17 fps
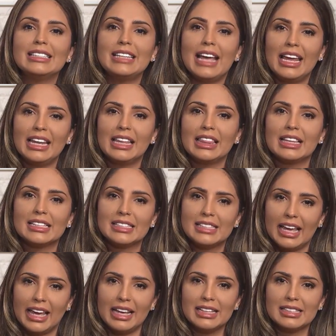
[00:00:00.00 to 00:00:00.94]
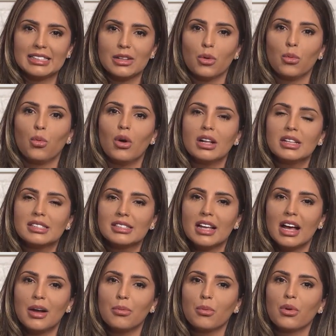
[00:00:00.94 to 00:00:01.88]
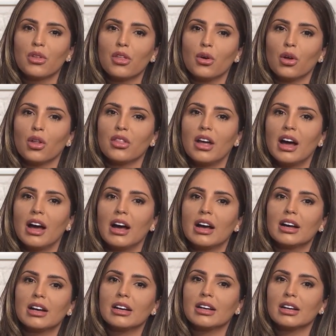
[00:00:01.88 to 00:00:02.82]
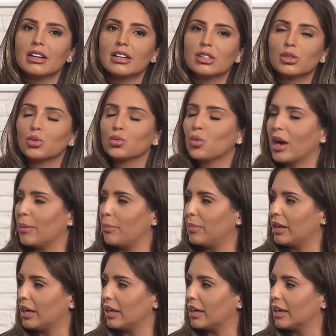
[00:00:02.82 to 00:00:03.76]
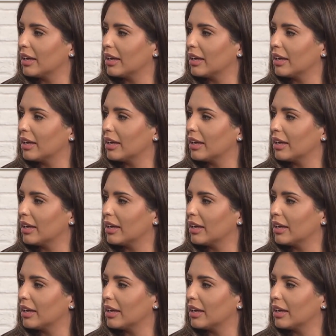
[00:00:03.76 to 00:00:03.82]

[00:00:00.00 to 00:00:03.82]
dating these days, what's up with all the swiping?